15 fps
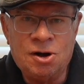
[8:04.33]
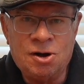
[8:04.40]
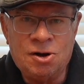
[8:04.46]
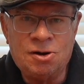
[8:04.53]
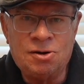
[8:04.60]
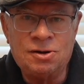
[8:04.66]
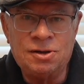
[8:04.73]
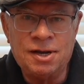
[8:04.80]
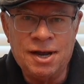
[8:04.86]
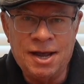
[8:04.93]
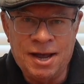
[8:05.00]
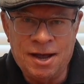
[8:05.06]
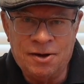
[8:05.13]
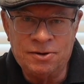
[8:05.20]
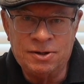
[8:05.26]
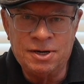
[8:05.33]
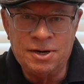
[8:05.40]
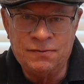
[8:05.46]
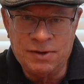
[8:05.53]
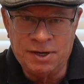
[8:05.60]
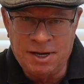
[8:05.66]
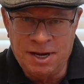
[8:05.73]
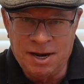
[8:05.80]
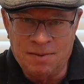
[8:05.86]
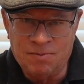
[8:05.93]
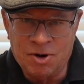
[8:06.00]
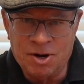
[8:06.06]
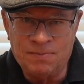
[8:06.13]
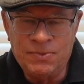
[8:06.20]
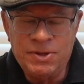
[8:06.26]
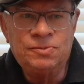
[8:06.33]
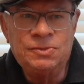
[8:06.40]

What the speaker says: all out of the camera.